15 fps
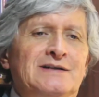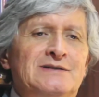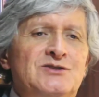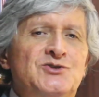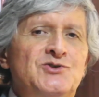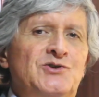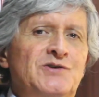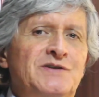
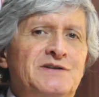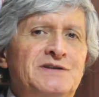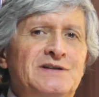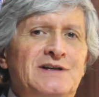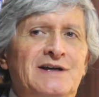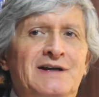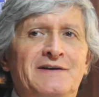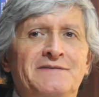short
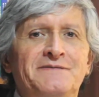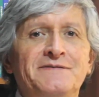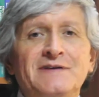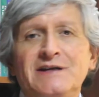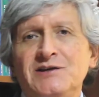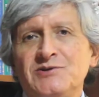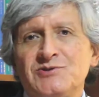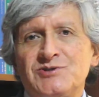
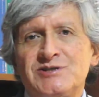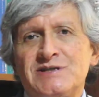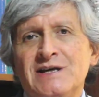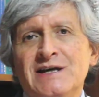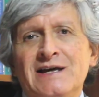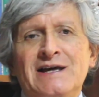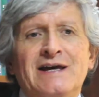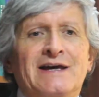videos
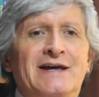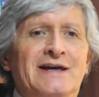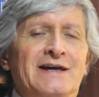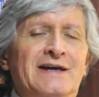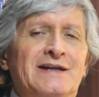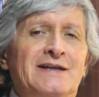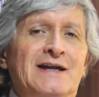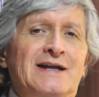
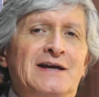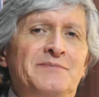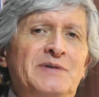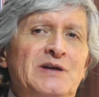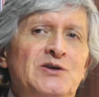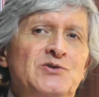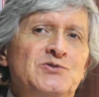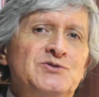that I've
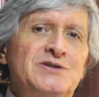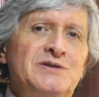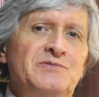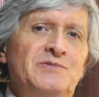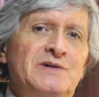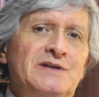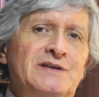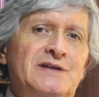been using
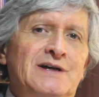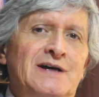with